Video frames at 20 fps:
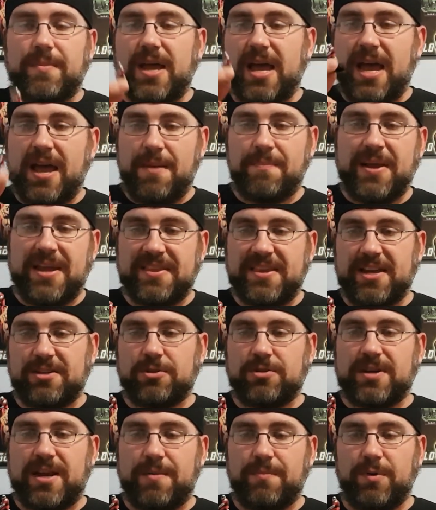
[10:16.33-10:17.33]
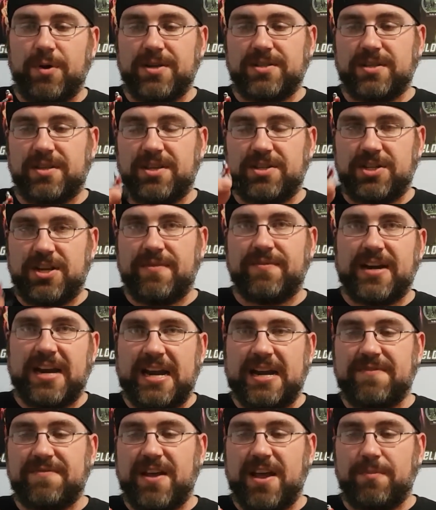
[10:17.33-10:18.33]
Uh, pay the extra 10 points on this. You have an
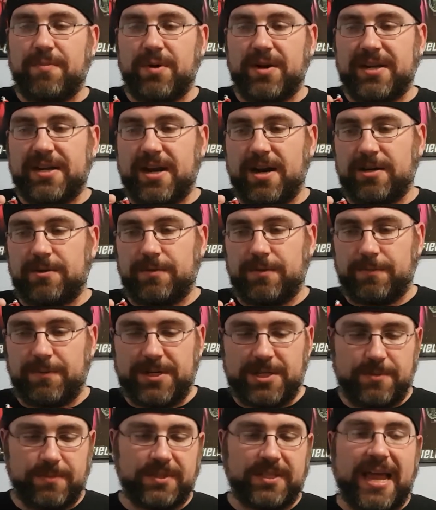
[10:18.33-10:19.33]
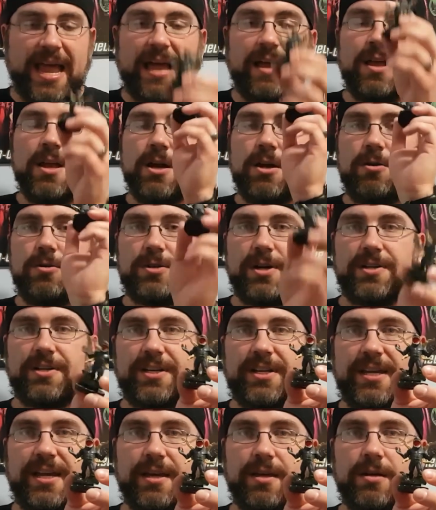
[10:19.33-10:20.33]
85 point character with a reasonable dial who's hard to
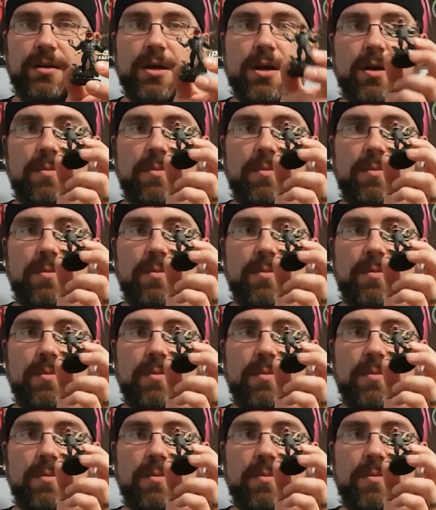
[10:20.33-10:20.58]
kill.